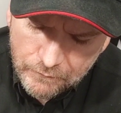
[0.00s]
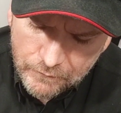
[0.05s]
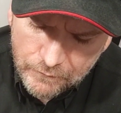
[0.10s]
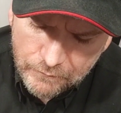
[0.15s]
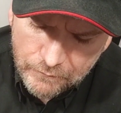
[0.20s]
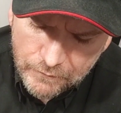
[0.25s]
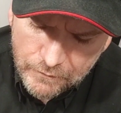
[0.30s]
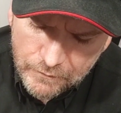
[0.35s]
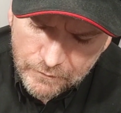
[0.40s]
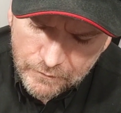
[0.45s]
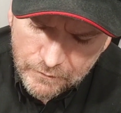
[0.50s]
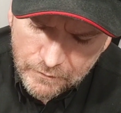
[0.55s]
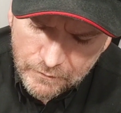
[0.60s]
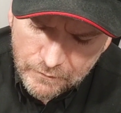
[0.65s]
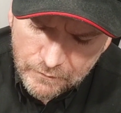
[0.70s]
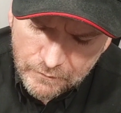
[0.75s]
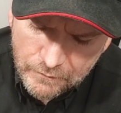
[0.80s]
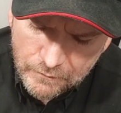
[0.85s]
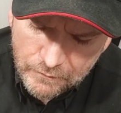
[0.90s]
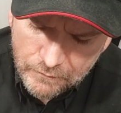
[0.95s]
So I'm just
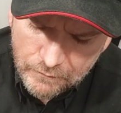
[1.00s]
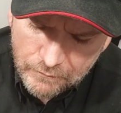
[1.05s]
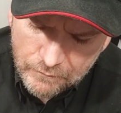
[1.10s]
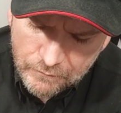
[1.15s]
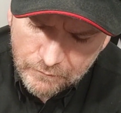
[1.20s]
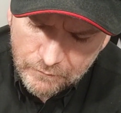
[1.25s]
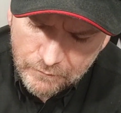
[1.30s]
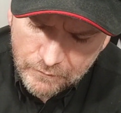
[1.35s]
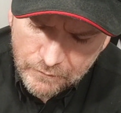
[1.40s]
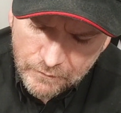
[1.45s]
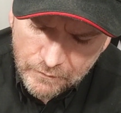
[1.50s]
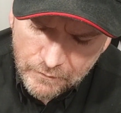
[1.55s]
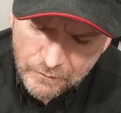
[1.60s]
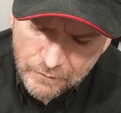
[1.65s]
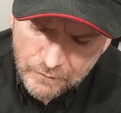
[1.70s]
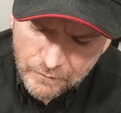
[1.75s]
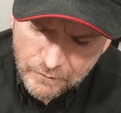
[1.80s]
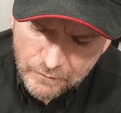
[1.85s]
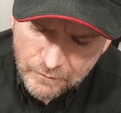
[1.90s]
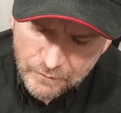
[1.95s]
gonna
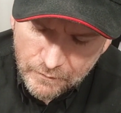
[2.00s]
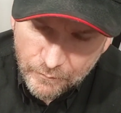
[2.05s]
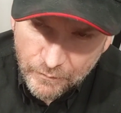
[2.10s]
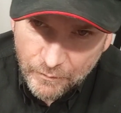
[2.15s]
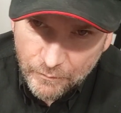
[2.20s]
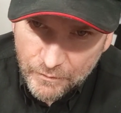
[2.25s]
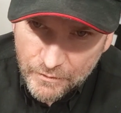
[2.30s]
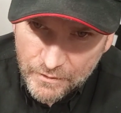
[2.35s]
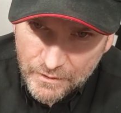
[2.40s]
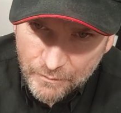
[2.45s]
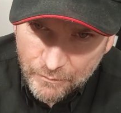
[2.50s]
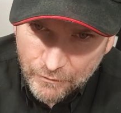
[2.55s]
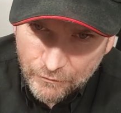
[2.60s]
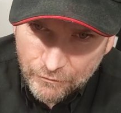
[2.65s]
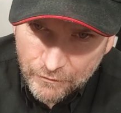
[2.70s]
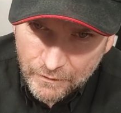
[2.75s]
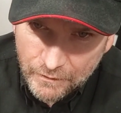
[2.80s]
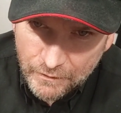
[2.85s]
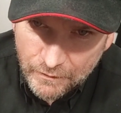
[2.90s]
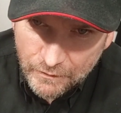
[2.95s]
probably see my
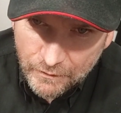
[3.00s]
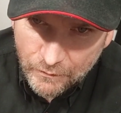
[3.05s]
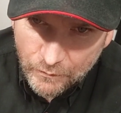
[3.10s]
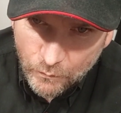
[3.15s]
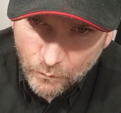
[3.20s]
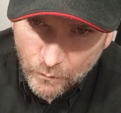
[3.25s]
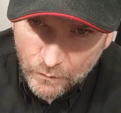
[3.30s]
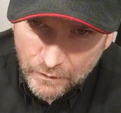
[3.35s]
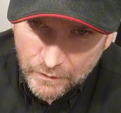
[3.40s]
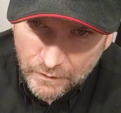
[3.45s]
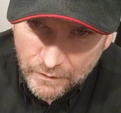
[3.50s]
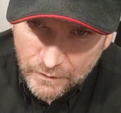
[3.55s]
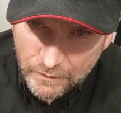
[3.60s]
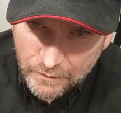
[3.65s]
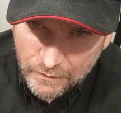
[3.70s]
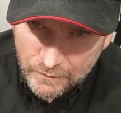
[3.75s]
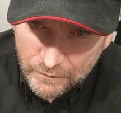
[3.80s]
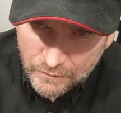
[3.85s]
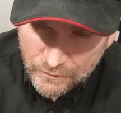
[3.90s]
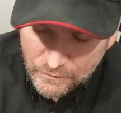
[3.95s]
finger going white
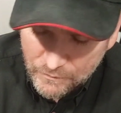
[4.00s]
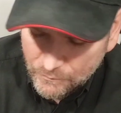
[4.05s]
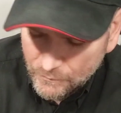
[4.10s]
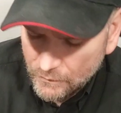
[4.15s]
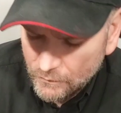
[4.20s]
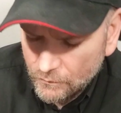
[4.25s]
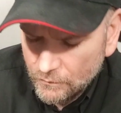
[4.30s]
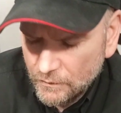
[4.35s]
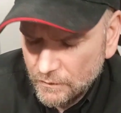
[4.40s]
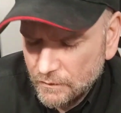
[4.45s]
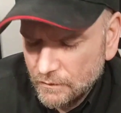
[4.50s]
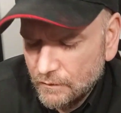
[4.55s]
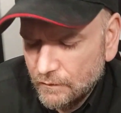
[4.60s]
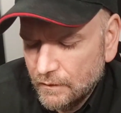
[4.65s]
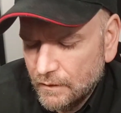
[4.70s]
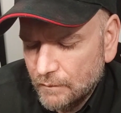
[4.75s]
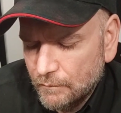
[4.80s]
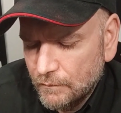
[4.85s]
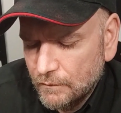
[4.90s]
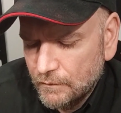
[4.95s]
here because I'm holding it on
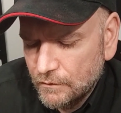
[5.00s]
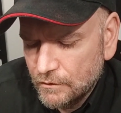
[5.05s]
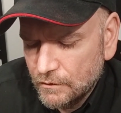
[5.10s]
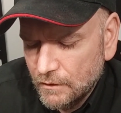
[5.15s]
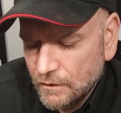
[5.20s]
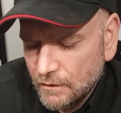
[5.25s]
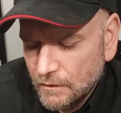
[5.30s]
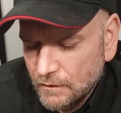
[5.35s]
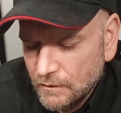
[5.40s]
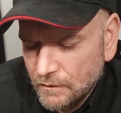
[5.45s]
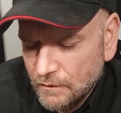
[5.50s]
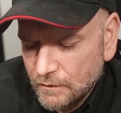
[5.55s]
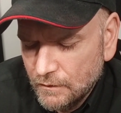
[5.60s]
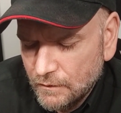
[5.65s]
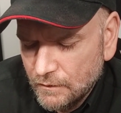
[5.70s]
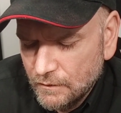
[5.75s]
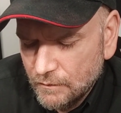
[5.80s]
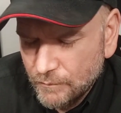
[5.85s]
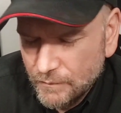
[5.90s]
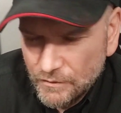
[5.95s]
that much.
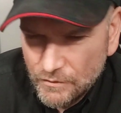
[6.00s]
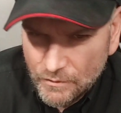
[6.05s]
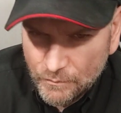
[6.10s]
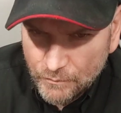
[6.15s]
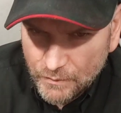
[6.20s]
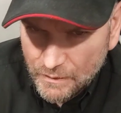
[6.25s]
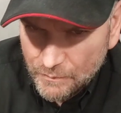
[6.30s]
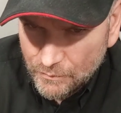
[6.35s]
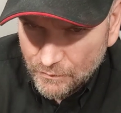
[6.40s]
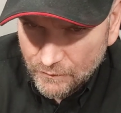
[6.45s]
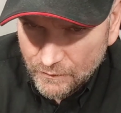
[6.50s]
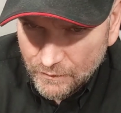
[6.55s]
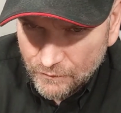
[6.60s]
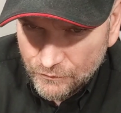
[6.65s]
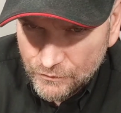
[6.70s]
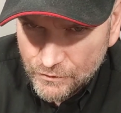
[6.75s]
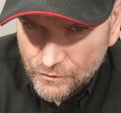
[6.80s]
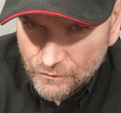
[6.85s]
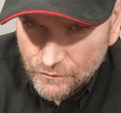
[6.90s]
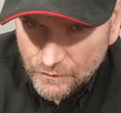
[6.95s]
I mean, some people, they'll
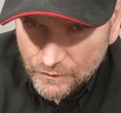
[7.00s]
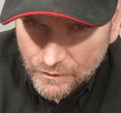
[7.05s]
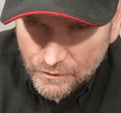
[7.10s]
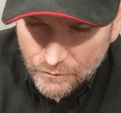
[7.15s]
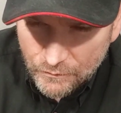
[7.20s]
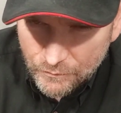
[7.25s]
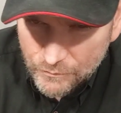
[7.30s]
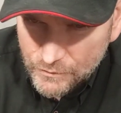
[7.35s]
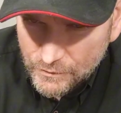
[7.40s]
turn the cue